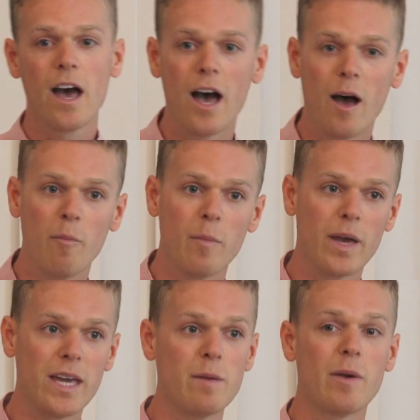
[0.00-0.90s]

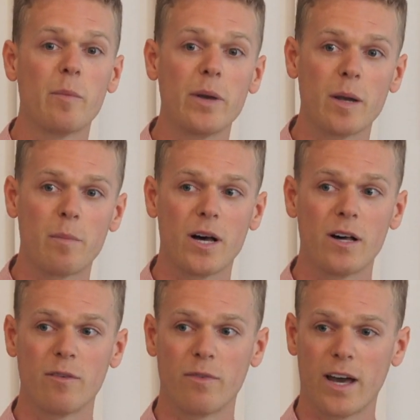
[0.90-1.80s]
Email being a
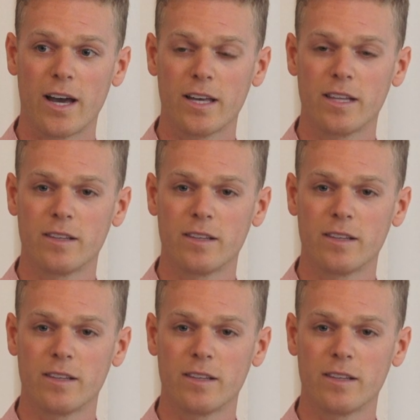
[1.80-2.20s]
part of that